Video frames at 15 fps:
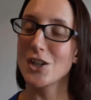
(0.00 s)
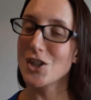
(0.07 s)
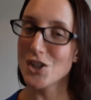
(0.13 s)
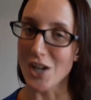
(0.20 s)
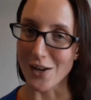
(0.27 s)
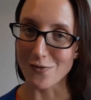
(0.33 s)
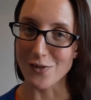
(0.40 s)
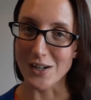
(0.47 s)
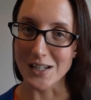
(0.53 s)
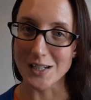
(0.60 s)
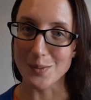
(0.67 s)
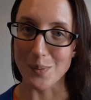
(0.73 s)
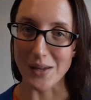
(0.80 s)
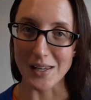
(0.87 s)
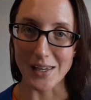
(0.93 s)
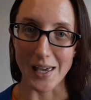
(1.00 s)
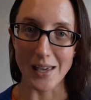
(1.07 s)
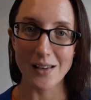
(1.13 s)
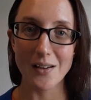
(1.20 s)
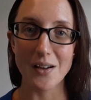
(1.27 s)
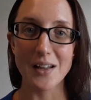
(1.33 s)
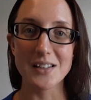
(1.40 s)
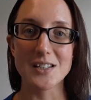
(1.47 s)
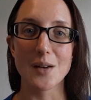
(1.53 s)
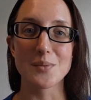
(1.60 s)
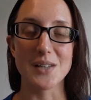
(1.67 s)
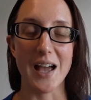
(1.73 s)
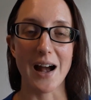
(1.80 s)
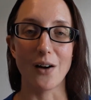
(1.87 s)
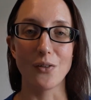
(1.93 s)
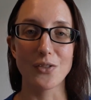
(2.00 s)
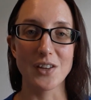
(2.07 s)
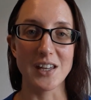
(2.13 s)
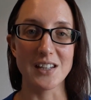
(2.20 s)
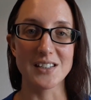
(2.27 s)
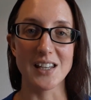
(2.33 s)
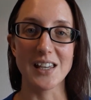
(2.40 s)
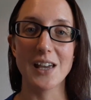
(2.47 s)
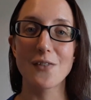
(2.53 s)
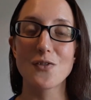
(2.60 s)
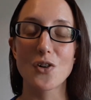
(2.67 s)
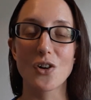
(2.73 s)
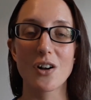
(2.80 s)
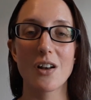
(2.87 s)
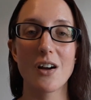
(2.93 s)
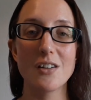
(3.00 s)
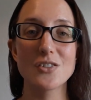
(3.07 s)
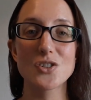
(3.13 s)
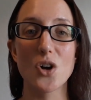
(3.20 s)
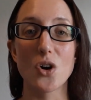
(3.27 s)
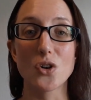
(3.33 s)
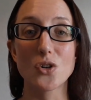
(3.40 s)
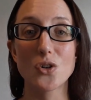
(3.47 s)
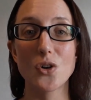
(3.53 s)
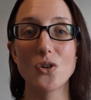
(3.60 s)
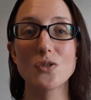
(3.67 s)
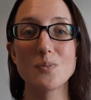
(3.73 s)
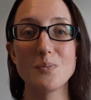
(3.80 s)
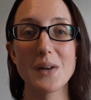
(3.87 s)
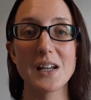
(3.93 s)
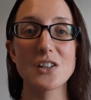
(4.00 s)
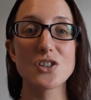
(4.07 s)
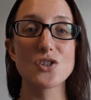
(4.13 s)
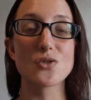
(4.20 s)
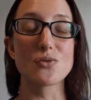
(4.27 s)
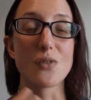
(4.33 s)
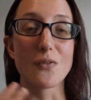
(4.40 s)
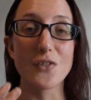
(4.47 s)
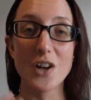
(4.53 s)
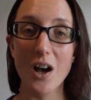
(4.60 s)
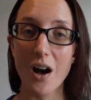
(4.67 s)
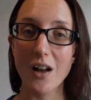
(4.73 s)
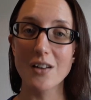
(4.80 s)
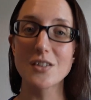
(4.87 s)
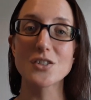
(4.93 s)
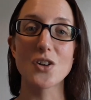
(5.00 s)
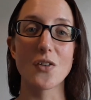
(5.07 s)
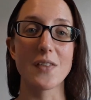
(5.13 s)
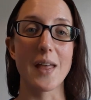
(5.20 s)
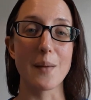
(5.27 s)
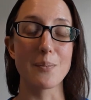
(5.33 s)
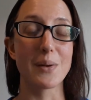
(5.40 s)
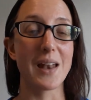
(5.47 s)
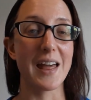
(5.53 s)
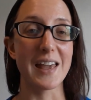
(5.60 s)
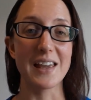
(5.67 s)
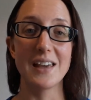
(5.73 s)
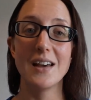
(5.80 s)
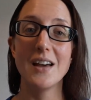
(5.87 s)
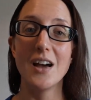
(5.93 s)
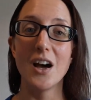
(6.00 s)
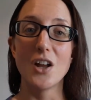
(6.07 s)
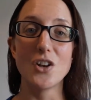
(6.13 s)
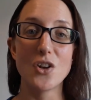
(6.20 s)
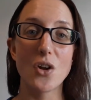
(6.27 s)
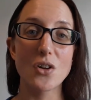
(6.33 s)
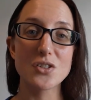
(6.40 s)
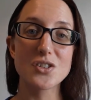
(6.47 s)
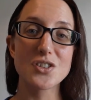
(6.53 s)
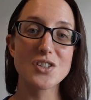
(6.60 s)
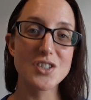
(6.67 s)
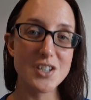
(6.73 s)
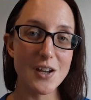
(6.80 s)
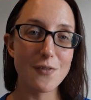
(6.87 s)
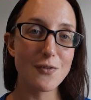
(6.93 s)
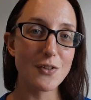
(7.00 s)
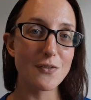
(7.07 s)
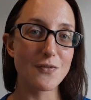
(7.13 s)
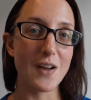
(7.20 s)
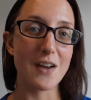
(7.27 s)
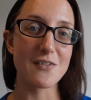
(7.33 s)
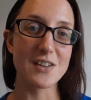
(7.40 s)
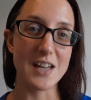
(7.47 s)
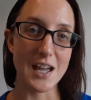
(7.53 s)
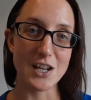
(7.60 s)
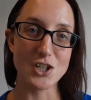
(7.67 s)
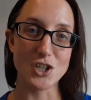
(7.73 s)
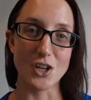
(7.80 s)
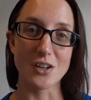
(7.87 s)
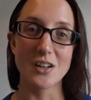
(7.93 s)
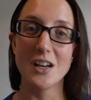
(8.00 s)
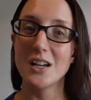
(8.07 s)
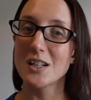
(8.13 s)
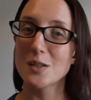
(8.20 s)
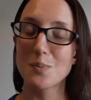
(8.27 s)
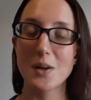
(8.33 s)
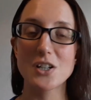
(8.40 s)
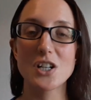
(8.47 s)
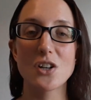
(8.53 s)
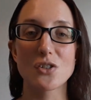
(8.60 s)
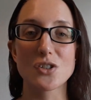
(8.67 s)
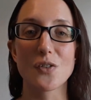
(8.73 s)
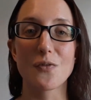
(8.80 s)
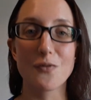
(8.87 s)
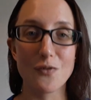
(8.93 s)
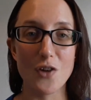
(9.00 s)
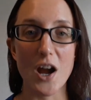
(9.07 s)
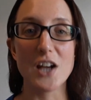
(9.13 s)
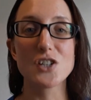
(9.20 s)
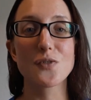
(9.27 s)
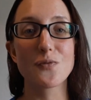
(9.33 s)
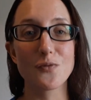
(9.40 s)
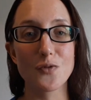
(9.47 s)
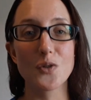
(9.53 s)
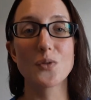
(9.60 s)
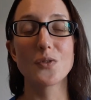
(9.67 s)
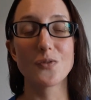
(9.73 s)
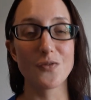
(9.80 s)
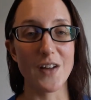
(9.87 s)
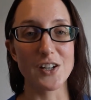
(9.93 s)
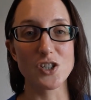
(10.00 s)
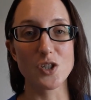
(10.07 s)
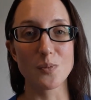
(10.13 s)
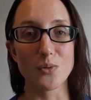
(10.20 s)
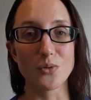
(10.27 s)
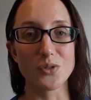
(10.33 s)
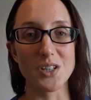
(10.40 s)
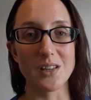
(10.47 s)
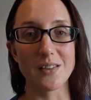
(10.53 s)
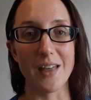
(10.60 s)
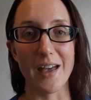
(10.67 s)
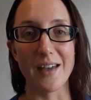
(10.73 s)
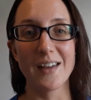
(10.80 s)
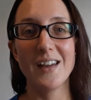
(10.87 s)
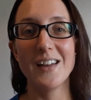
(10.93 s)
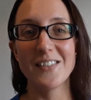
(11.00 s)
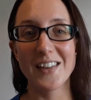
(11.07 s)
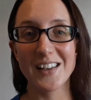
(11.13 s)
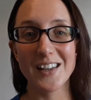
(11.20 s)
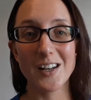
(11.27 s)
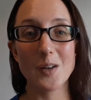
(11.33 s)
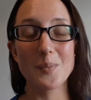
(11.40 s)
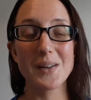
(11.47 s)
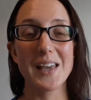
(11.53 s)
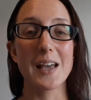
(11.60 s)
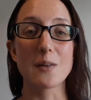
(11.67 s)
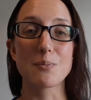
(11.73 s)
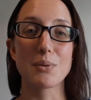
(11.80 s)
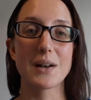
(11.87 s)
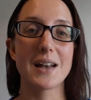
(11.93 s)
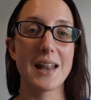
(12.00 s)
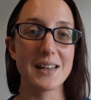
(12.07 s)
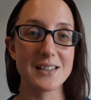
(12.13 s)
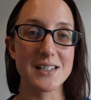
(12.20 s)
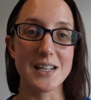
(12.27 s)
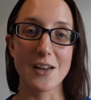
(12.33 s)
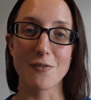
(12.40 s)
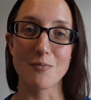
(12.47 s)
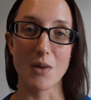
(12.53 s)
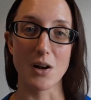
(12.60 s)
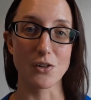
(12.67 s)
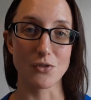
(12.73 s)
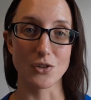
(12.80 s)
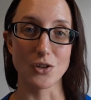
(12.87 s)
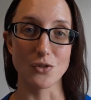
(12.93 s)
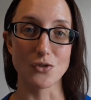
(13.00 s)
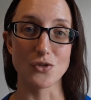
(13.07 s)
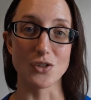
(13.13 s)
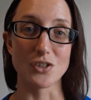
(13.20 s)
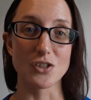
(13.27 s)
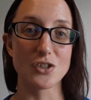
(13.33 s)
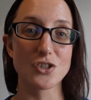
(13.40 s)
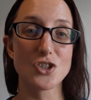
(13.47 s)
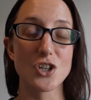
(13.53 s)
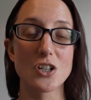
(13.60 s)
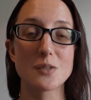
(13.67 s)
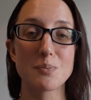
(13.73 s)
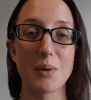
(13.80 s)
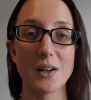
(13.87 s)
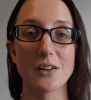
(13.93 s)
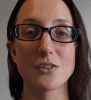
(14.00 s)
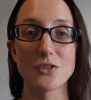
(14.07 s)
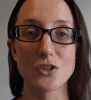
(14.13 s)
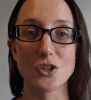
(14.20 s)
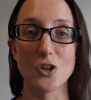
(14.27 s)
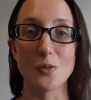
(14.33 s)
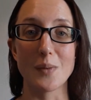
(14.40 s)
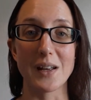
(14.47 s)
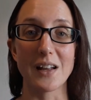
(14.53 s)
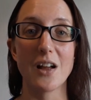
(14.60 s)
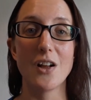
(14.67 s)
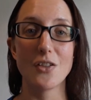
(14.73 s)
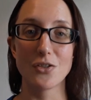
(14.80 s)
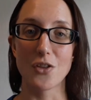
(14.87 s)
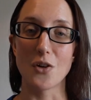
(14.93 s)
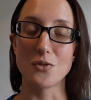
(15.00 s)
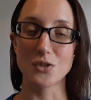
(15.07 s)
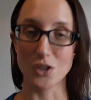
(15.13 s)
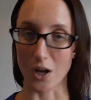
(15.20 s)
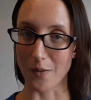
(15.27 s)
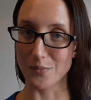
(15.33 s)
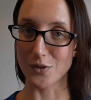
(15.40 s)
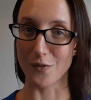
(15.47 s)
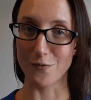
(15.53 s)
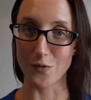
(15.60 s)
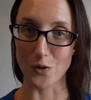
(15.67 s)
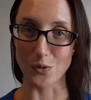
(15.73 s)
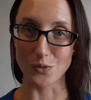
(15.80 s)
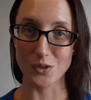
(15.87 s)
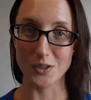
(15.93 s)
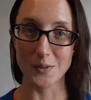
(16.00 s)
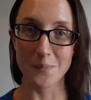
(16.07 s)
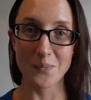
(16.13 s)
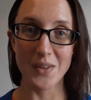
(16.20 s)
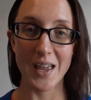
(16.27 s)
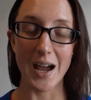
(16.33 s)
Generally speaking, in terms of healthy eating, if your client's got a good mixture of colours on their plate, lots of different variation, especially lots of fresh fruit and vegetables in there, they're going to be getting plenty of micronutrients just by consuming those types of foods.